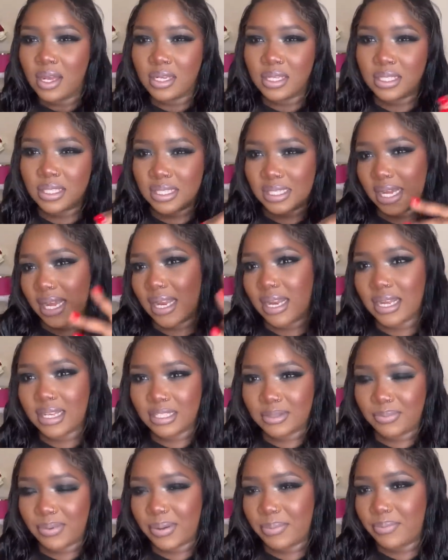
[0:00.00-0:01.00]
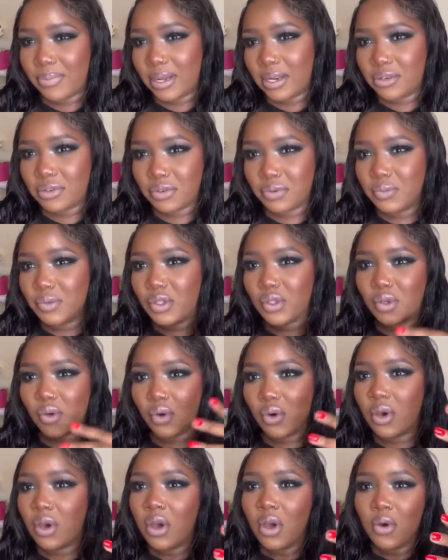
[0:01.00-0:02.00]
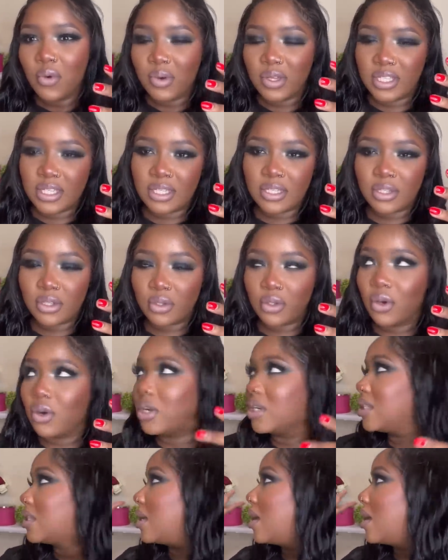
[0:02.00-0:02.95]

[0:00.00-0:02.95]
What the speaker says: design as my bedroom. So we just got